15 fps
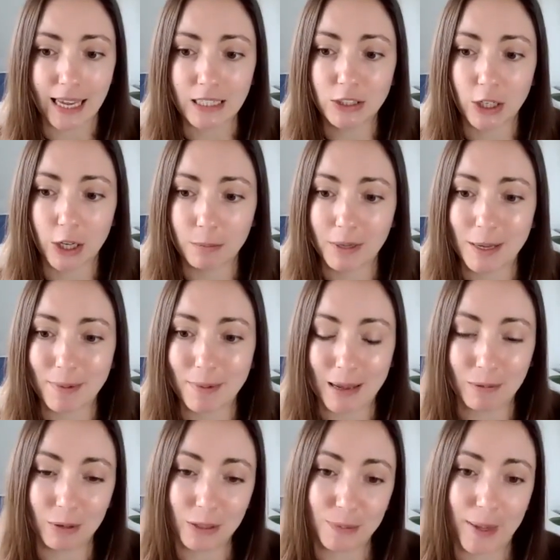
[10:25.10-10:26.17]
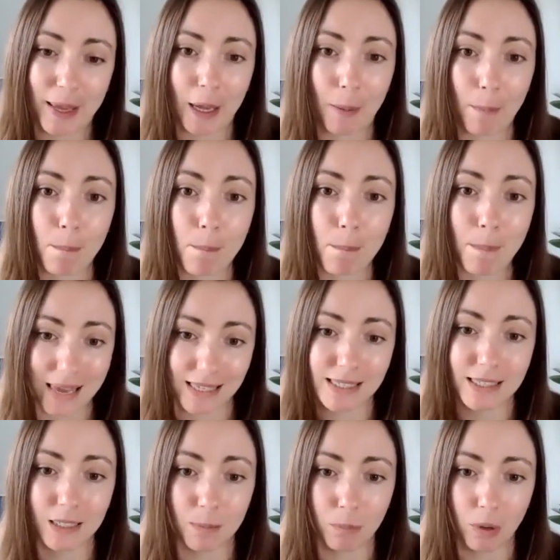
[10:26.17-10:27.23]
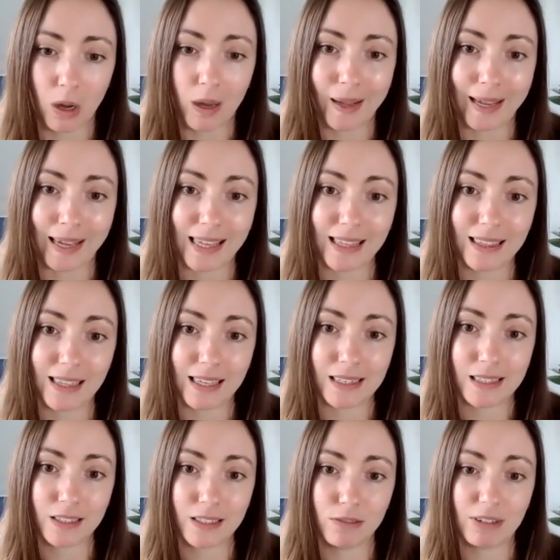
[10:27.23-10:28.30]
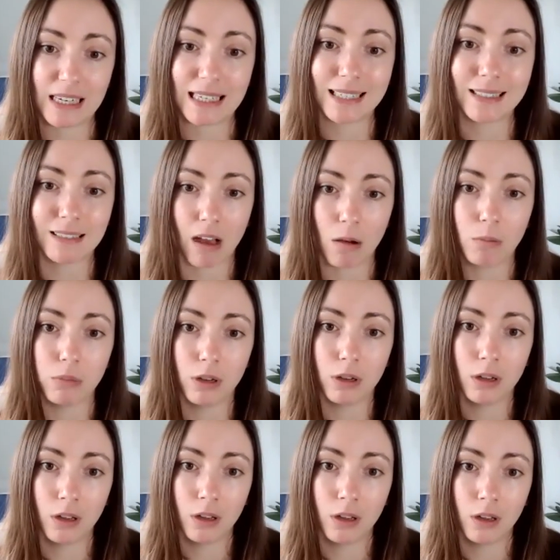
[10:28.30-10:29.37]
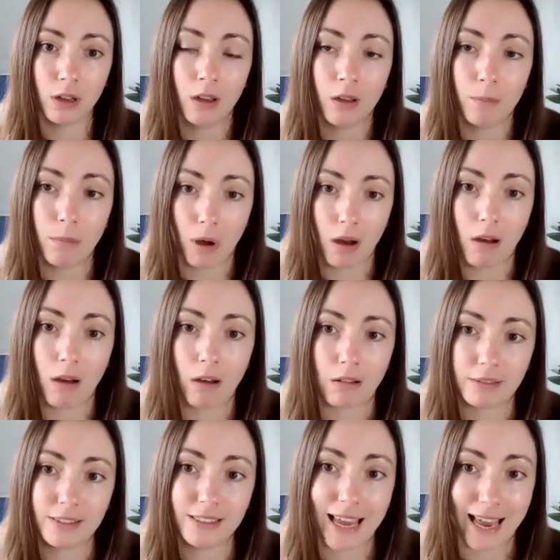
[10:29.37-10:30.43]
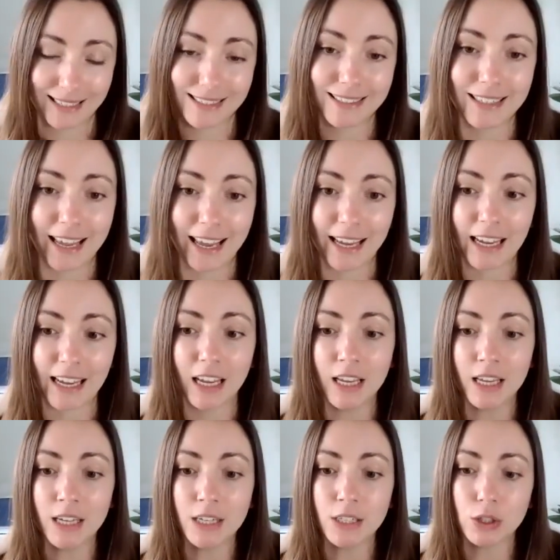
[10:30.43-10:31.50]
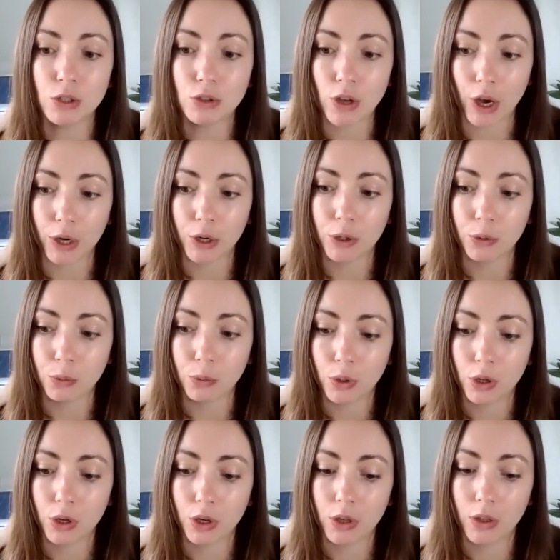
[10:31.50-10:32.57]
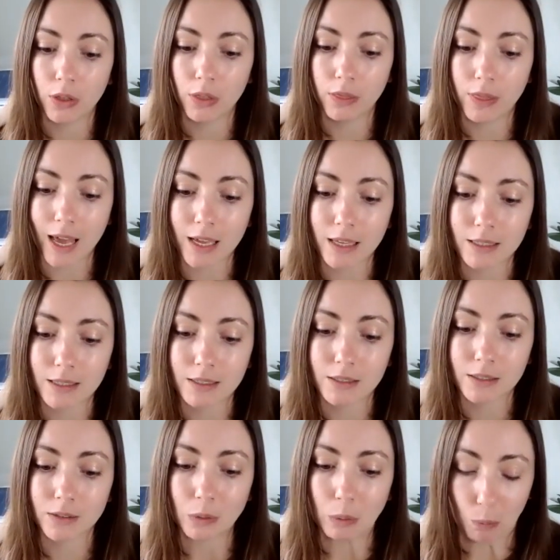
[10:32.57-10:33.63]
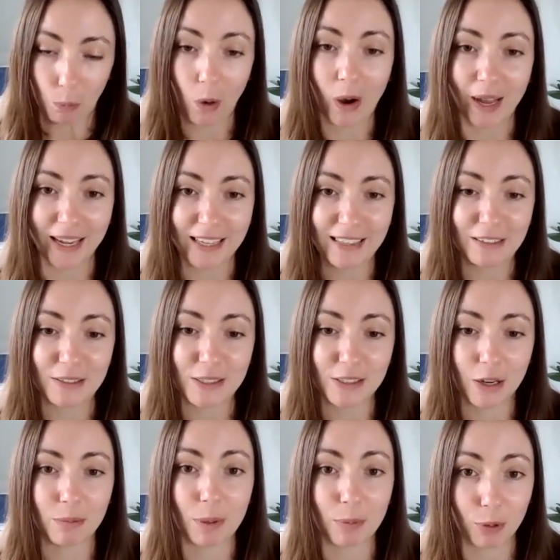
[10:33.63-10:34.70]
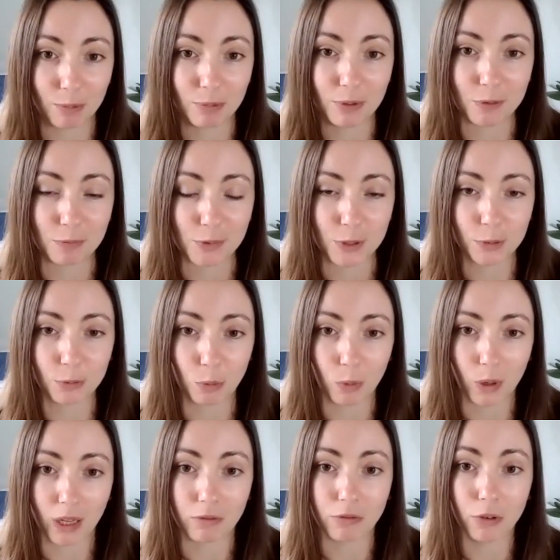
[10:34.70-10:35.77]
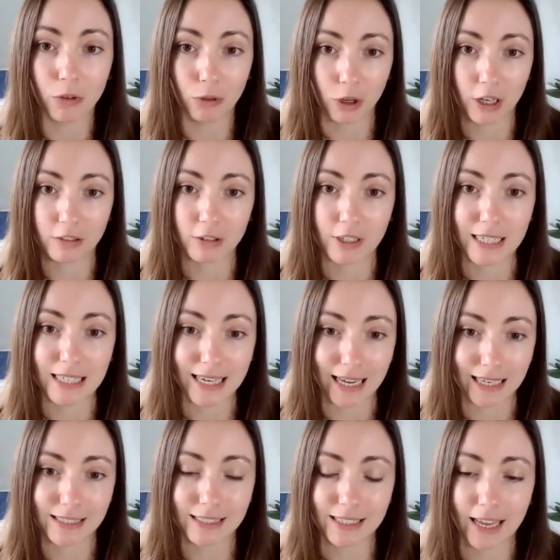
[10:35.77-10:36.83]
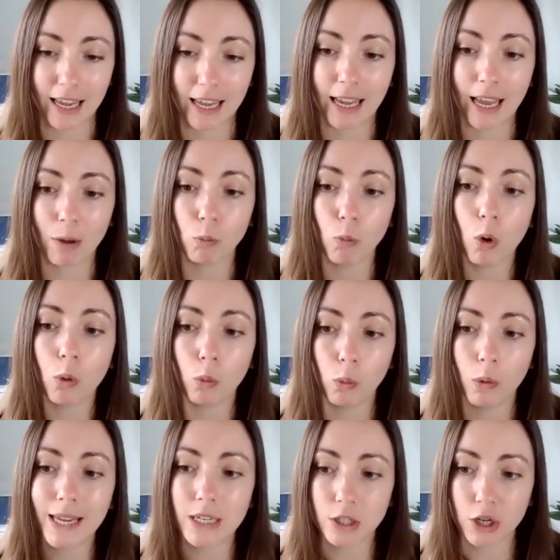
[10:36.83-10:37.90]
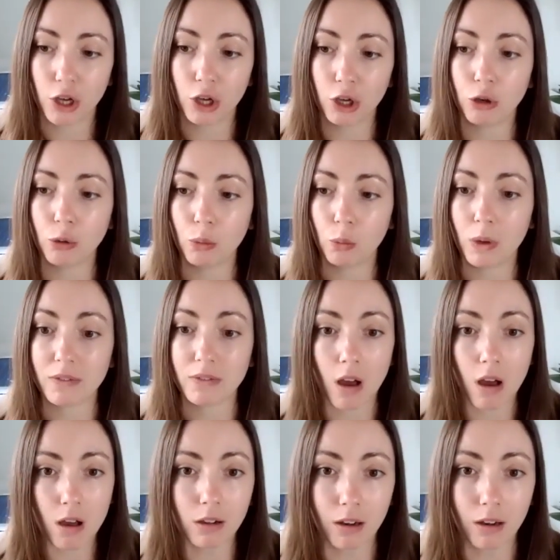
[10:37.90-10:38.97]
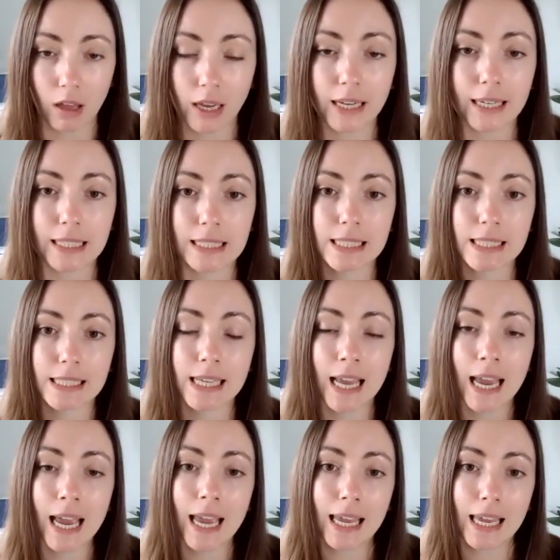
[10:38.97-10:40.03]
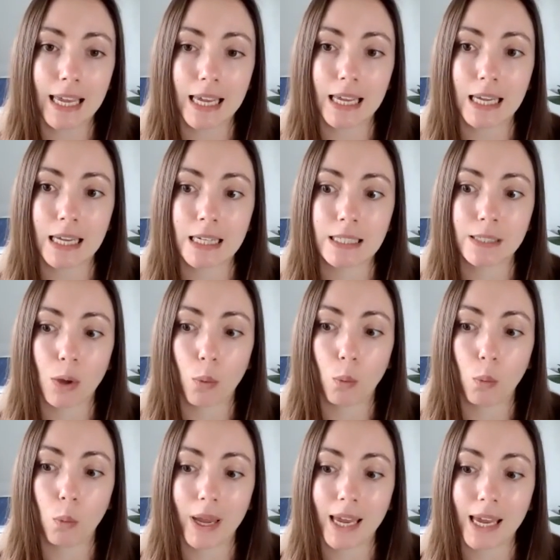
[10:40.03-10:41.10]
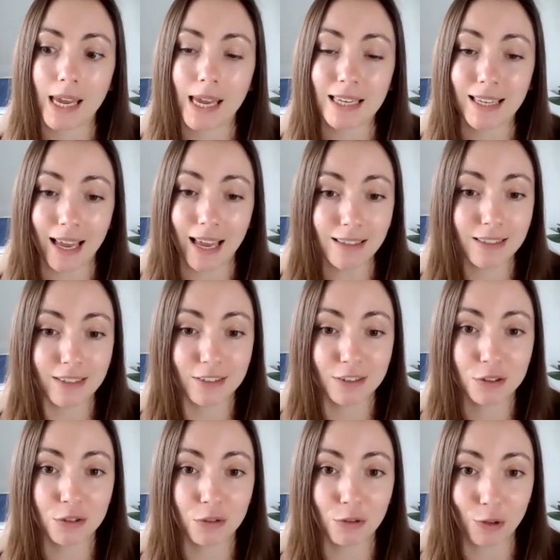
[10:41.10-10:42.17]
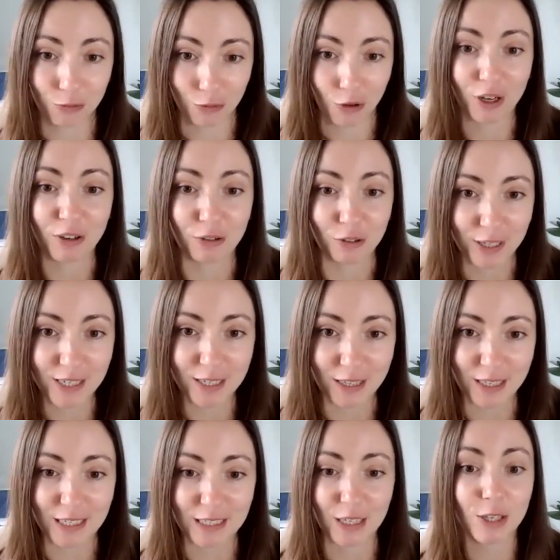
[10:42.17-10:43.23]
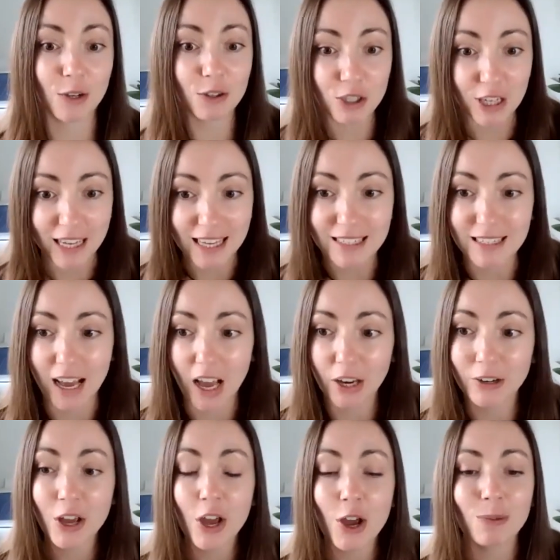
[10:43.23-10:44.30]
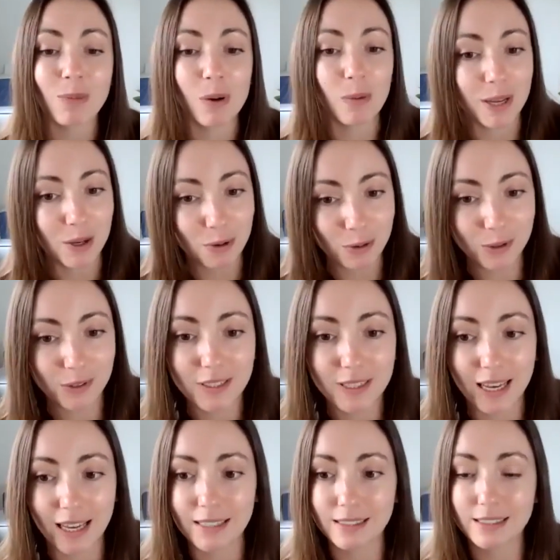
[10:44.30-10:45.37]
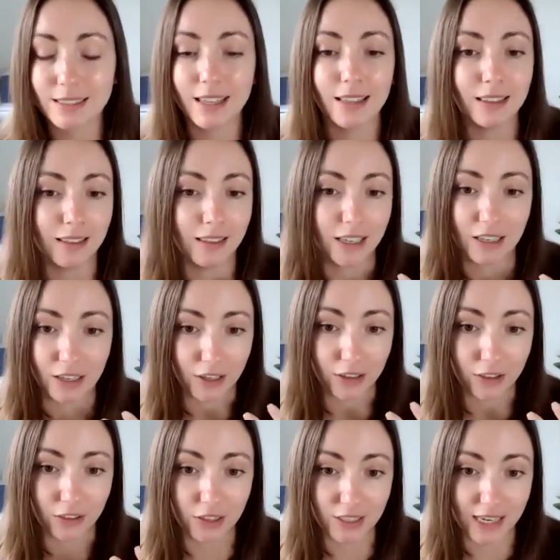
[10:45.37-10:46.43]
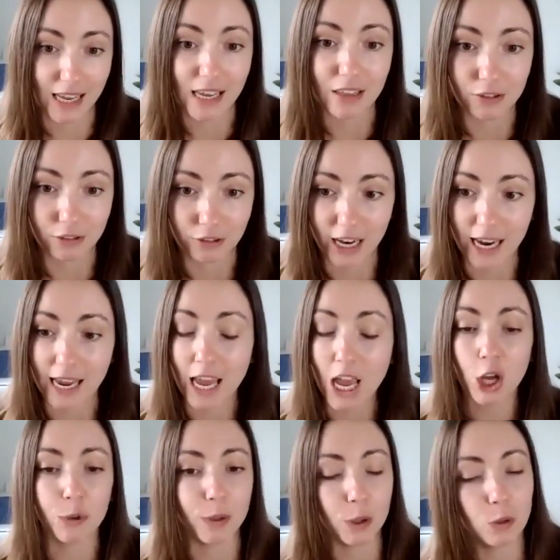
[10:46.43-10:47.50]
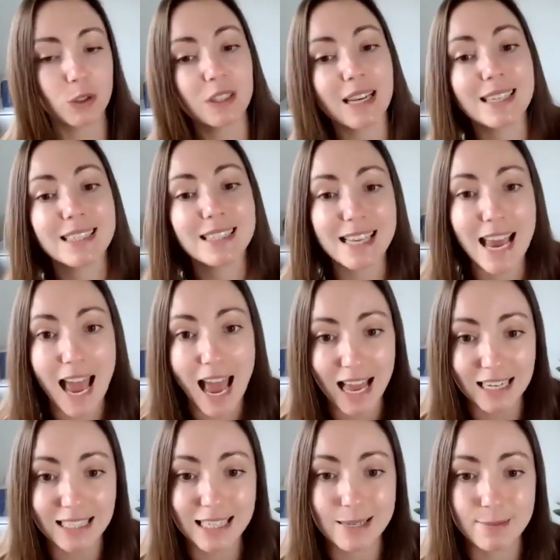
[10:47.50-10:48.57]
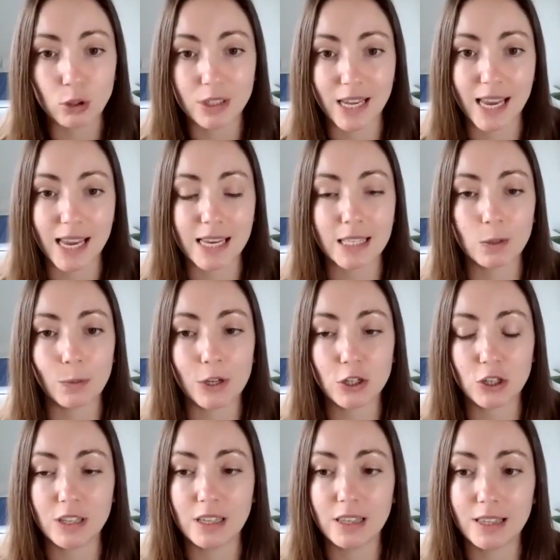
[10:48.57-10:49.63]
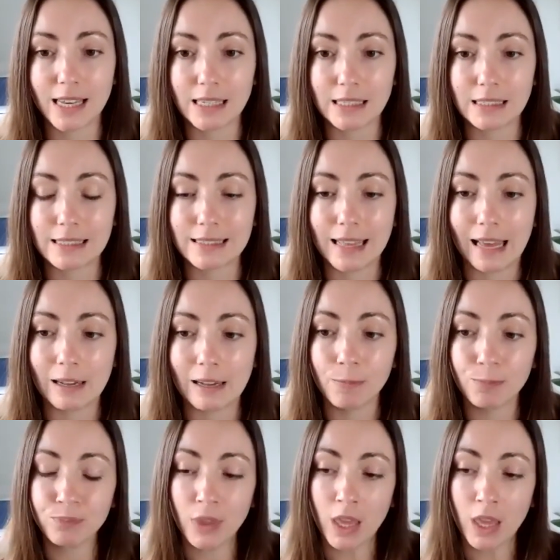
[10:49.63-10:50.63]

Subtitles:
and so many people are being missed by this really subpar testing. So that's why there are so many problems with thyroid testing. And what we do with our clients is we test the thyroid, the things that usually get done, but we also test the T3. We also test the antibodies, which are the things that